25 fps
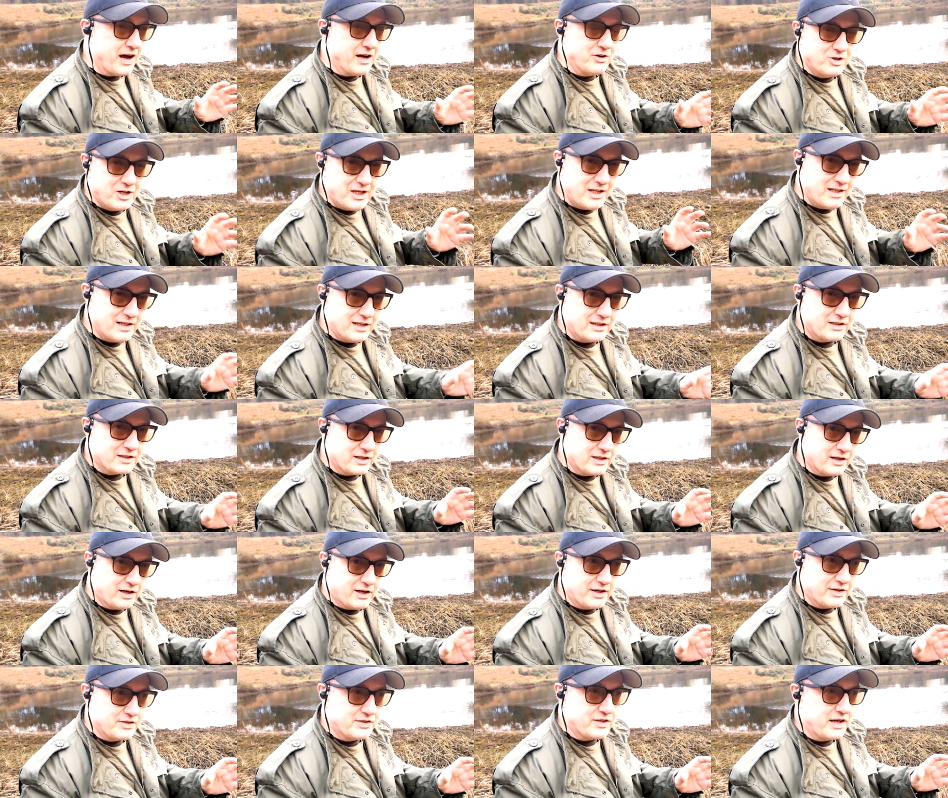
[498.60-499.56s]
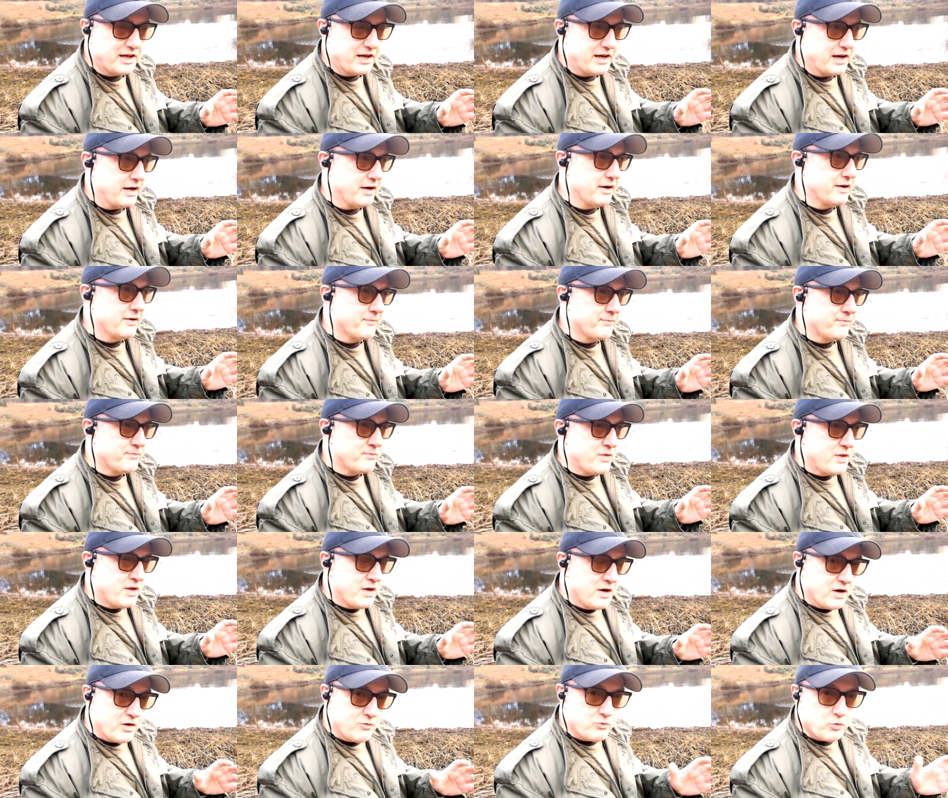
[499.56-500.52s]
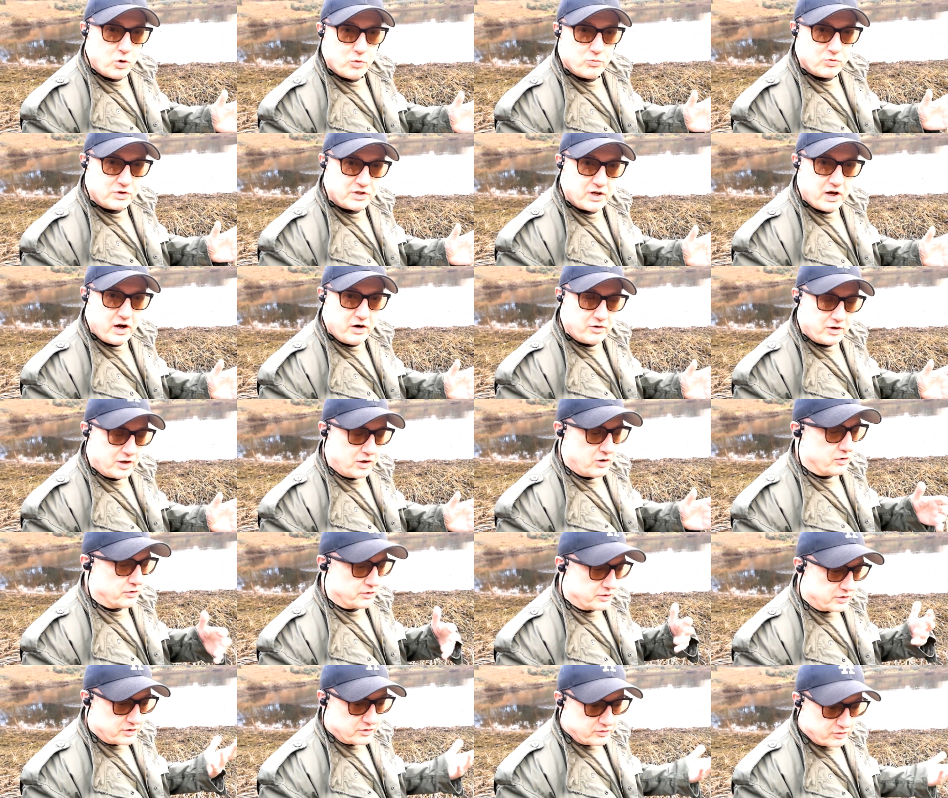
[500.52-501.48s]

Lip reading: very little idea of what was going on.